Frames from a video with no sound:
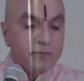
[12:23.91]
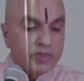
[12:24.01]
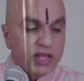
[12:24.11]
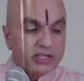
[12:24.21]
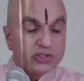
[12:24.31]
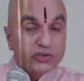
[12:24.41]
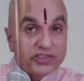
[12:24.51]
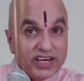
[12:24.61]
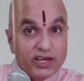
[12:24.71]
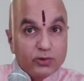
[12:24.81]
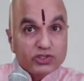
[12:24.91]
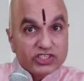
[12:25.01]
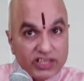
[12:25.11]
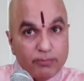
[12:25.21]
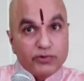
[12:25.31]
And so there he was
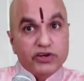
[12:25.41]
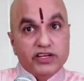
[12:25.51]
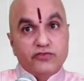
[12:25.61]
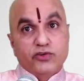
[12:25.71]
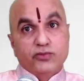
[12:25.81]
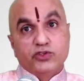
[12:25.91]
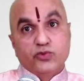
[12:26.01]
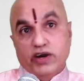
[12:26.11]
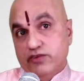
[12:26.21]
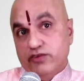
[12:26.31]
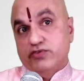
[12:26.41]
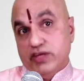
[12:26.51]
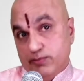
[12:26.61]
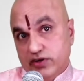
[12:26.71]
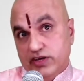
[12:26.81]
separated from his wife,
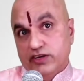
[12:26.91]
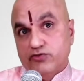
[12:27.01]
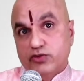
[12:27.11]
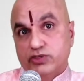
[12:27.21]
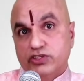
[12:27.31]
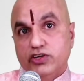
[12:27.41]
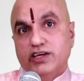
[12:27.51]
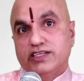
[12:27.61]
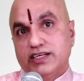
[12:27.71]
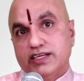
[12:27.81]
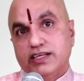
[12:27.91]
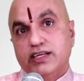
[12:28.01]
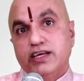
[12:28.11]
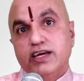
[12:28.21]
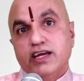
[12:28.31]
separated from his daughter, and
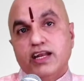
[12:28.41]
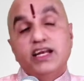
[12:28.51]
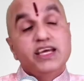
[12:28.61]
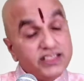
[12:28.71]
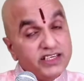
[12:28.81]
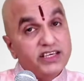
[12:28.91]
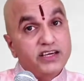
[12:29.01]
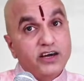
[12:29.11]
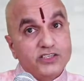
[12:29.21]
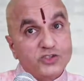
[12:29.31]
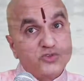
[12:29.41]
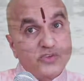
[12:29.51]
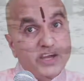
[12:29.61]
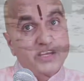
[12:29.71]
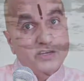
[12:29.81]
later he got to find out